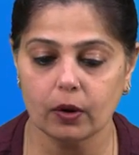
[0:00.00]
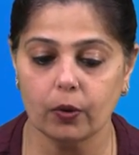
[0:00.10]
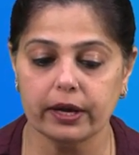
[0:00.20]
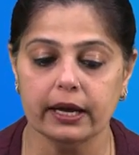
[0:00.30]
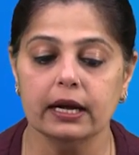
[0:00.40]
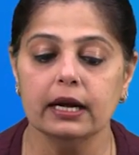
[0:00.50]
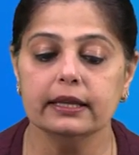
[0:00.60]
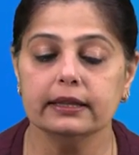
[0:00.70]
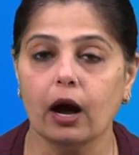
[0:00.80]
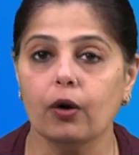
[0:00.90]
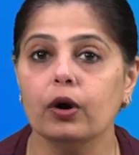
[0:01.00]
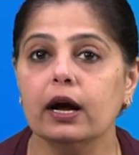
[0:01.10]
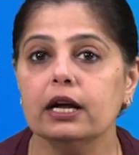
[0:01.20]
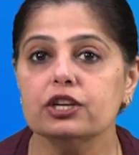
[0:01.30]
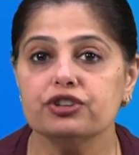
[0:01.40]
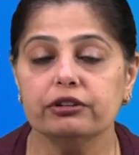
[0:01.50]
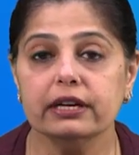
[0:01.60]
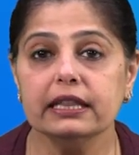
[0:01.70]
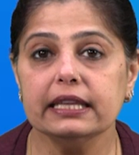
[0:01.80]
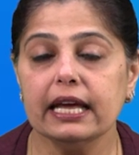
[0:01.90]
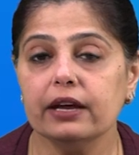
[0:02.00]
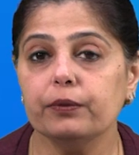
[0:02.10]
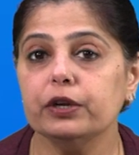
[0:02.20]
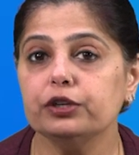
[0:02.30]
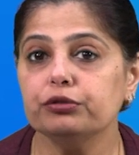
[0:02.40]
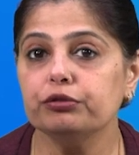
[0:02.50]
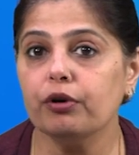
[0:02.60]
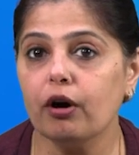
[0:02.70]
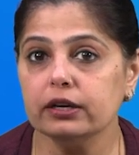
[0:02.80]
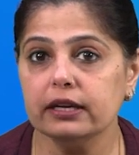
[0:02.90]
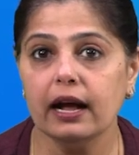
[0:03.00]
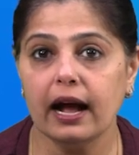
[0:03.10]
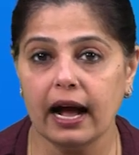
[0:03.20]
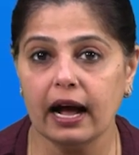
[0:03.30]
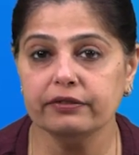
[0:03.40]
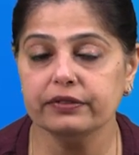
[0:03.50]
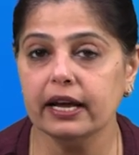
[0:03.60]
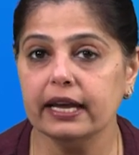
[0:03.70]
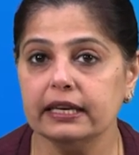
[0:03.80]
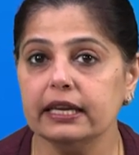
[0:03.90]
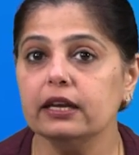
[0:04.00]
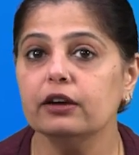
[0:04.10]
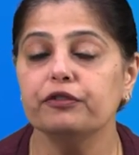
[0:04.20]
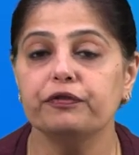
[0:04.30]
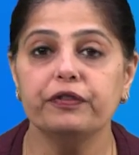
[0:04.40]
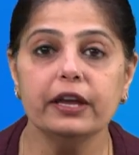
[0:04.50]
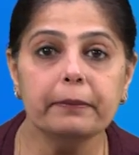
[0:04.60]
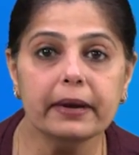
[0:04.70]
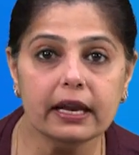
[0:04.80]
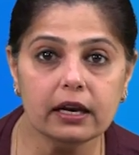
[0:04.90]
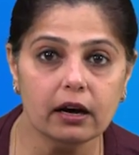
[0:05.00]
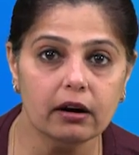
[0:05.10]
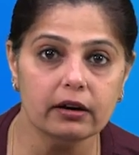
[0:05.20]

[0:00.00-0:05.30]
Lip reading: Okay. Now, children, there we do not have any female